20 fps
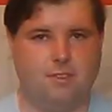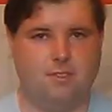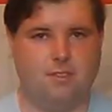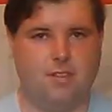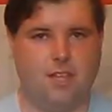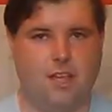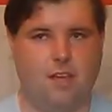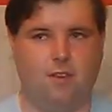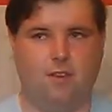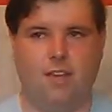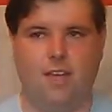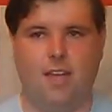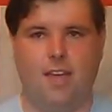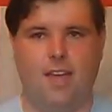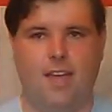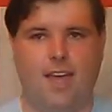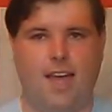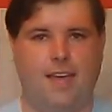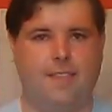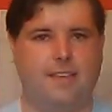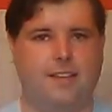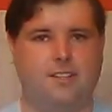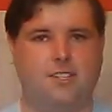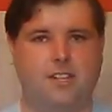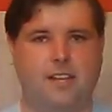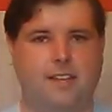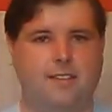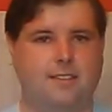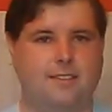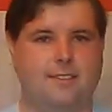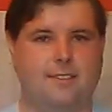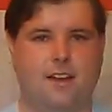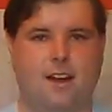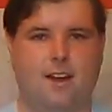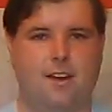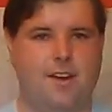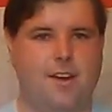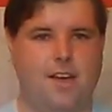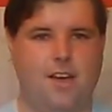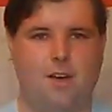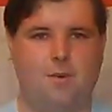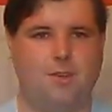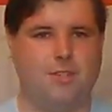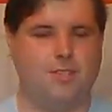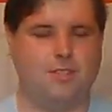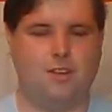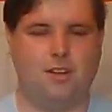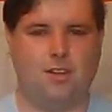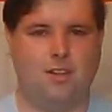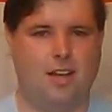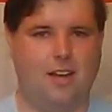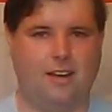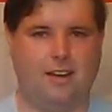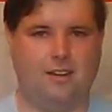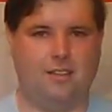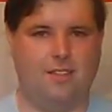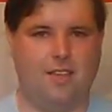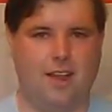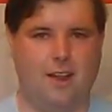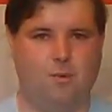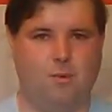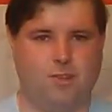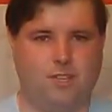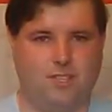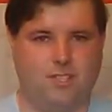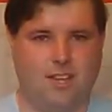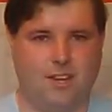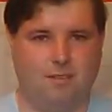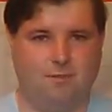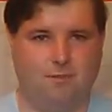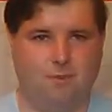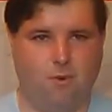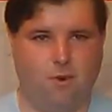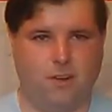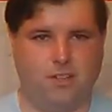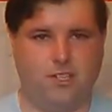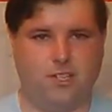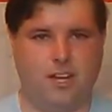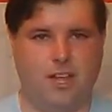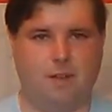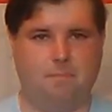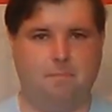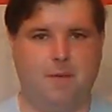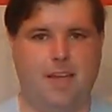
so I think chances are no, it's no longer there, which is unfortunate.